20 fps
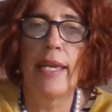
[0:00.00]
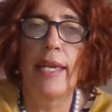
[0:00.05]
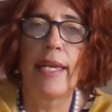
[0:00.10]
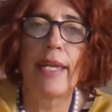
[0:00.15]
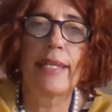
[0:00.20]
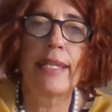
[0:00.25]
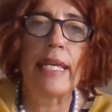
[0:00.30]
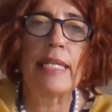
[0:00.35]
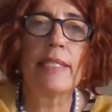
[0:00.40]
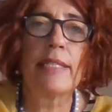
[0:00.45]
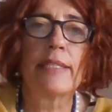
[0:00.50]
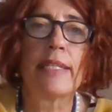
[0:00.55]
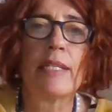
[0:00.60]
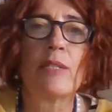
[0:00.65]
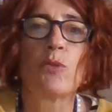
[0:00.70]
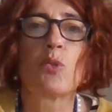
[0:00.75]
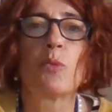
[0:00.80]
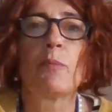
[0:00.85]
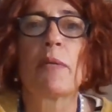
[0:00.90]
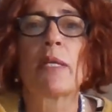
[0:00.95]
and I
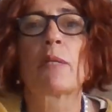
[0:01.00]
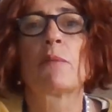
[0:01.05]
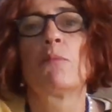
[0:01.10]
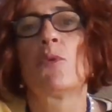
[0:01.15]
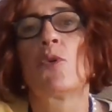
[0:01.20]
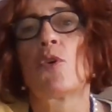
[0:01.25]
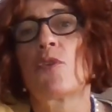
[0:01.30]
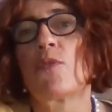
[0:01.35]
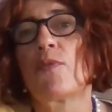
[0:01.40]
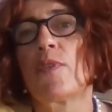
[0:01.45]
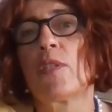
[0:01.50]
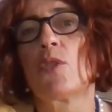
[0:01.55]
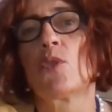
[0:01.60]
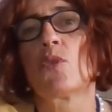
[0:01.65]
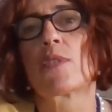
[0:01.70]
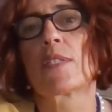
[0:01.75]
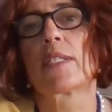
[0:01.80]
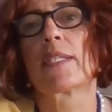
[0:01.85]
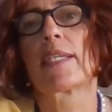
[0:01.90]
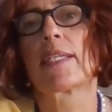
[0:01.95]
intend to make more
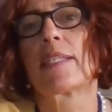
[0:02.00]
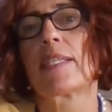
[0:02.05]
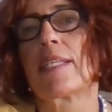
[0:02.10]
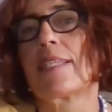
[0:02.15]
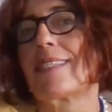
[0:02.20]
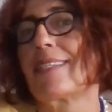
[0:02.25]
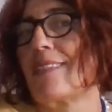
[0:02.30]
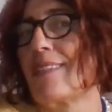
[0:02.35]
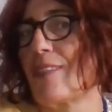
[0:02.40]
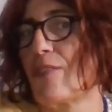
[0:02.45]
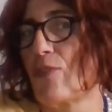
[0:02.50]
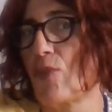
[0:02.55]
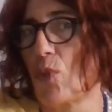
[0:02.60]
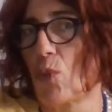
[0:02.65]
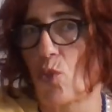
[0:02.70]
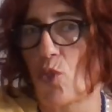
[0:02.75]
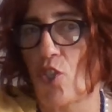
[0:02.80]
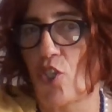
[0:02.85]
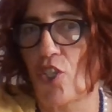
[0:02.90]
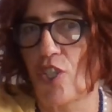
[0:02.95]
videos like this in the
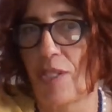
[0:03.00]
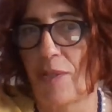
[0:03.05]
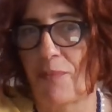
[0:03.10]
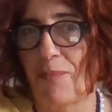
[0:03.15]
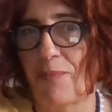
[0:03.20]
future.